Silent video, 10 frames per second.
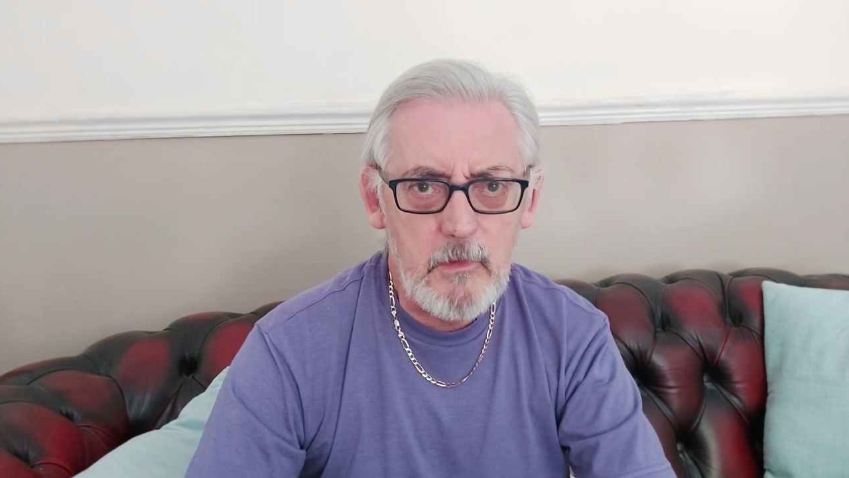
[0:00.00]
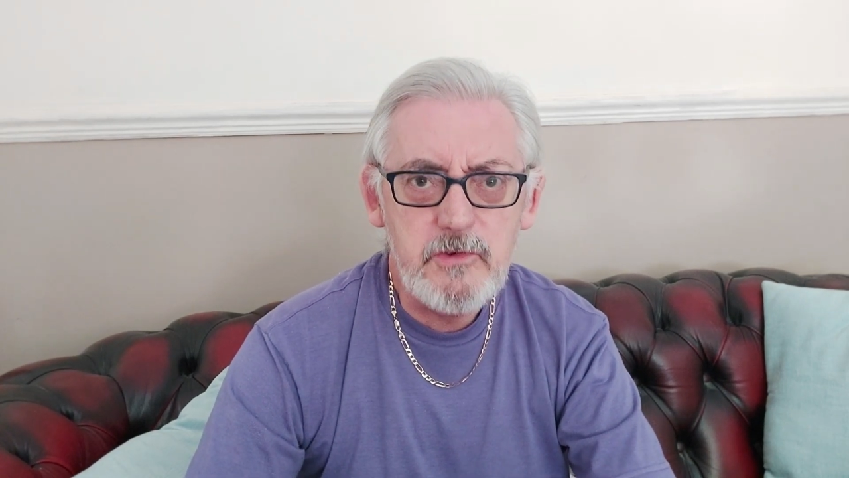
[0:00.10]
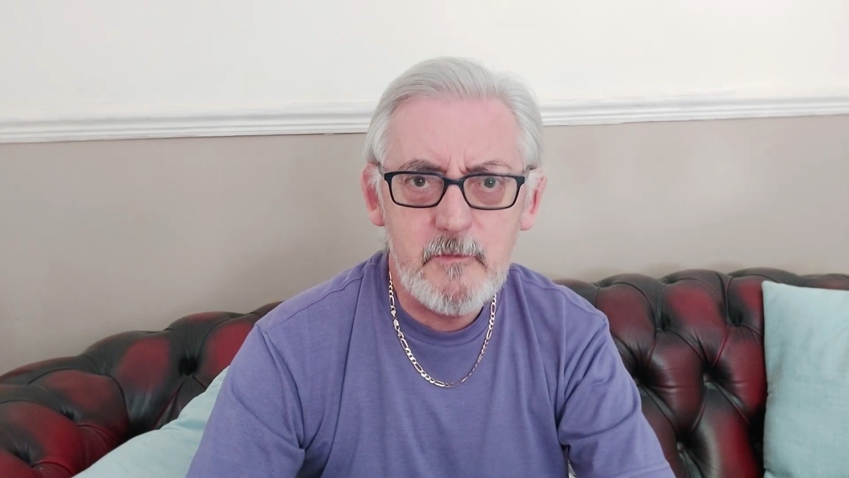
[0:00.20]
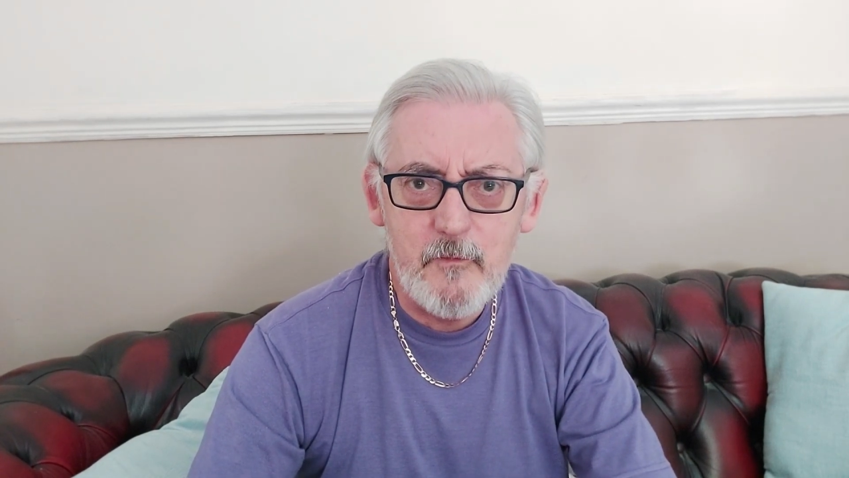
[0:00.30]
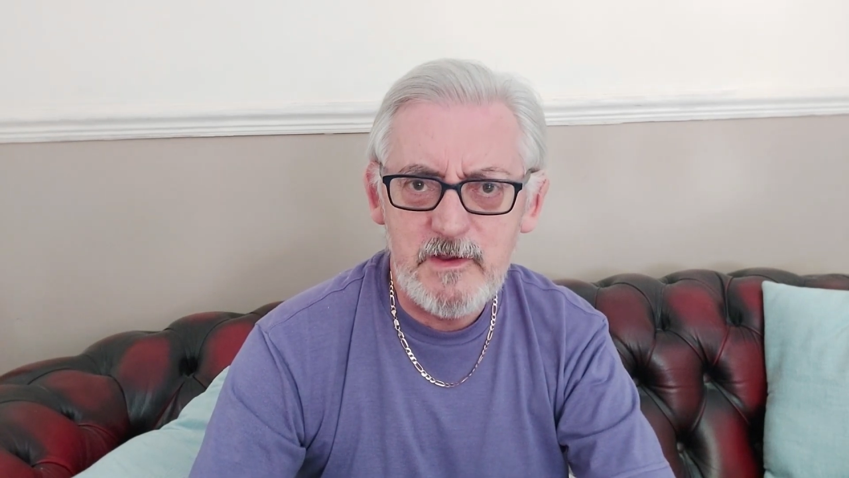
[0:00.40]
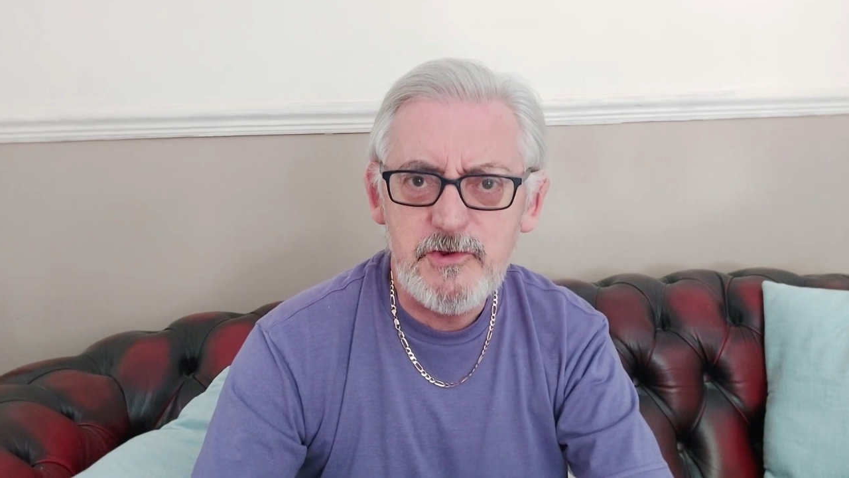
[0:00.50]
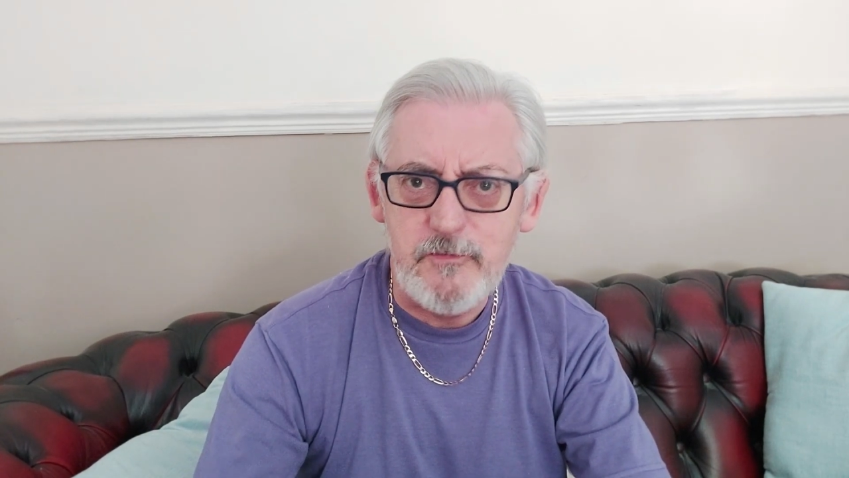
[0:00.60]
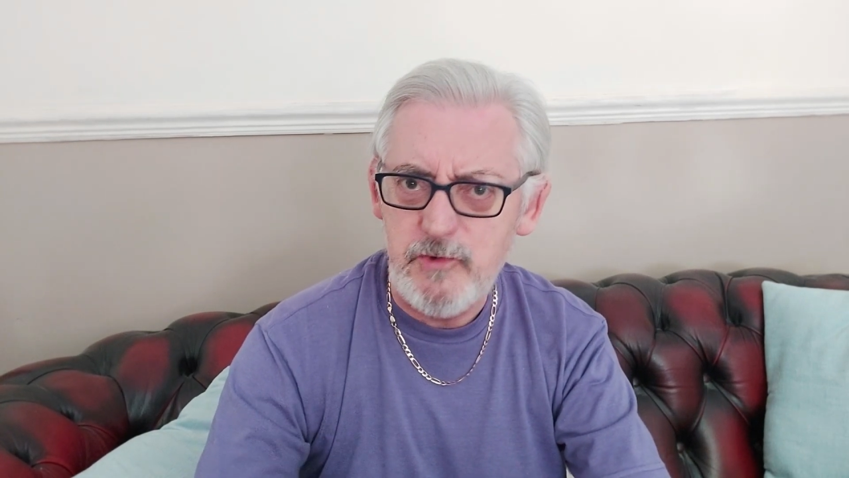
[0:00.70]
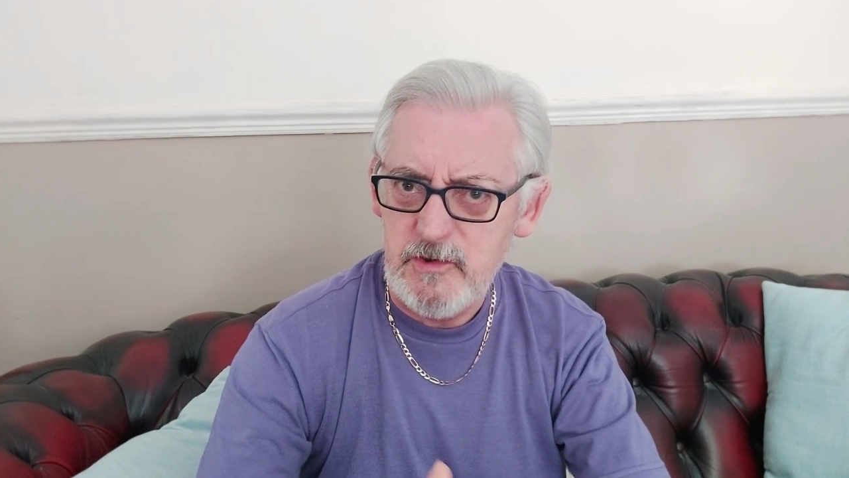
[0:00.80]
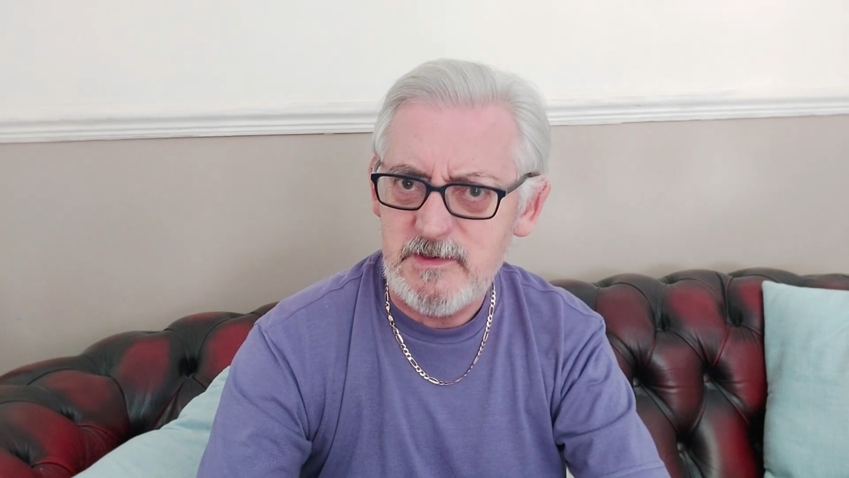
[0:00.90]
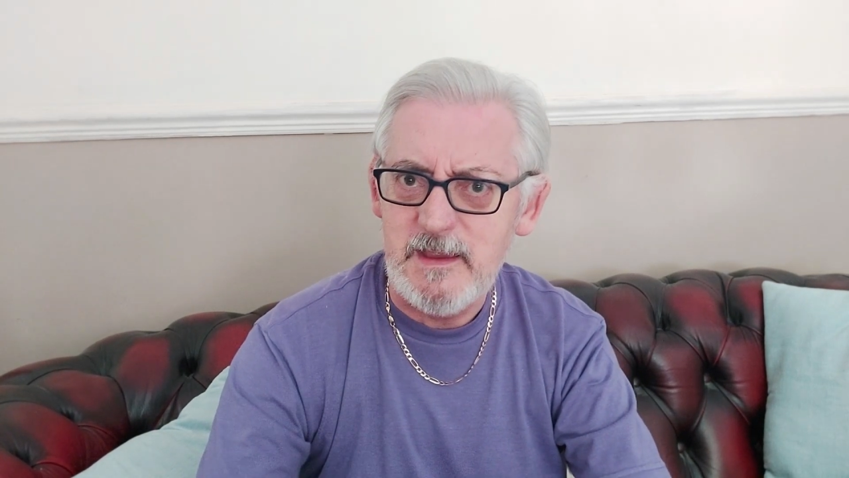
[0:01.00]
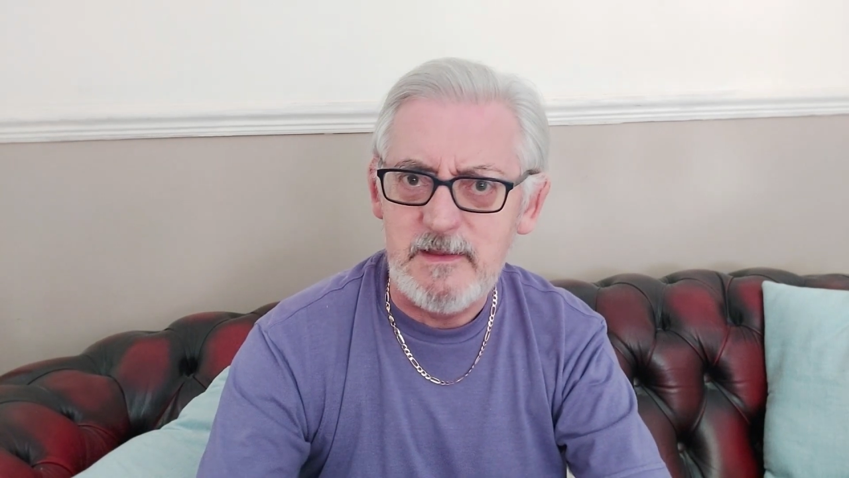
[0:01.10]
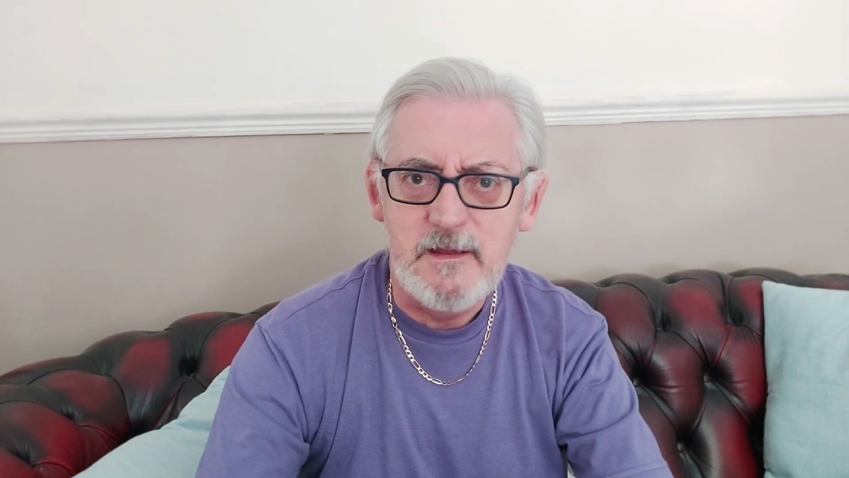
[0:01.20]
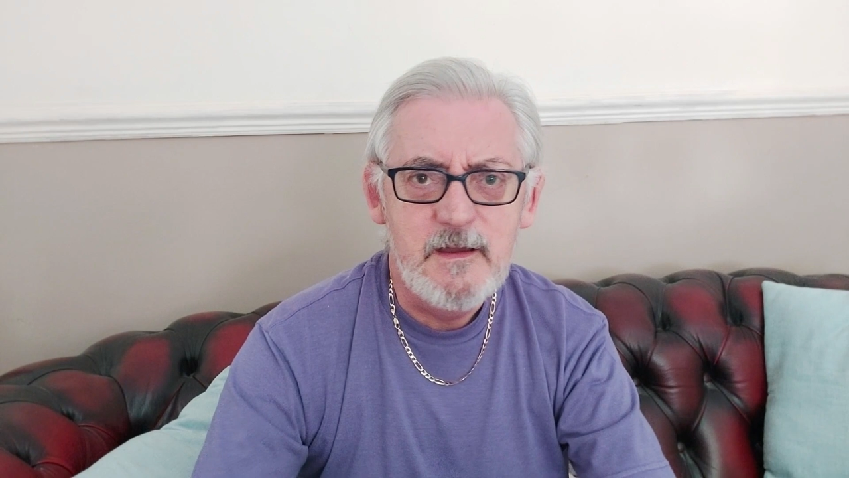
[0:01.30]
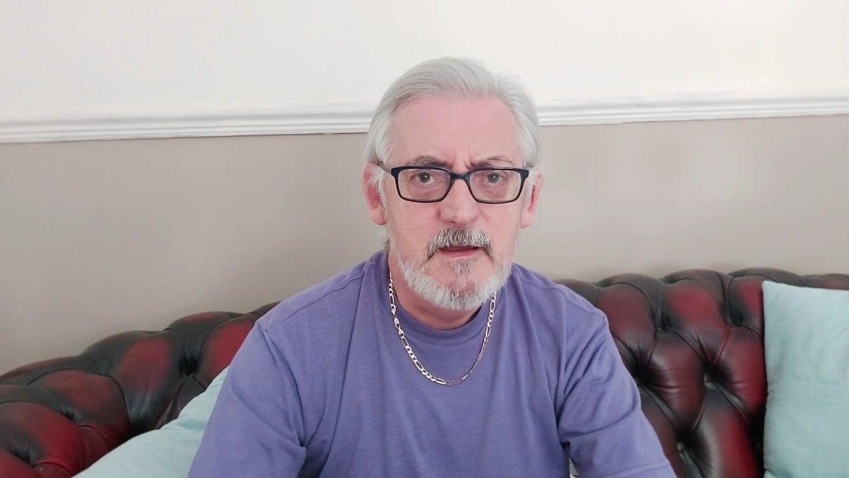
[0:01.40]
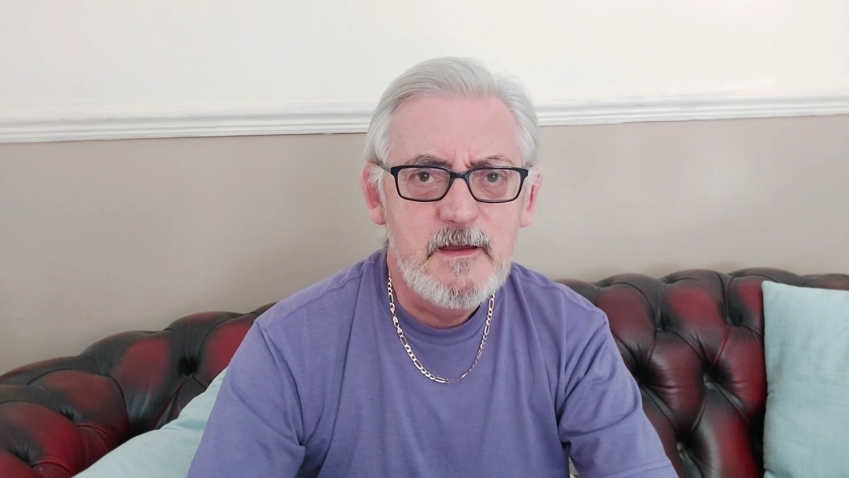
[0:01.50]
some of which you've just seen.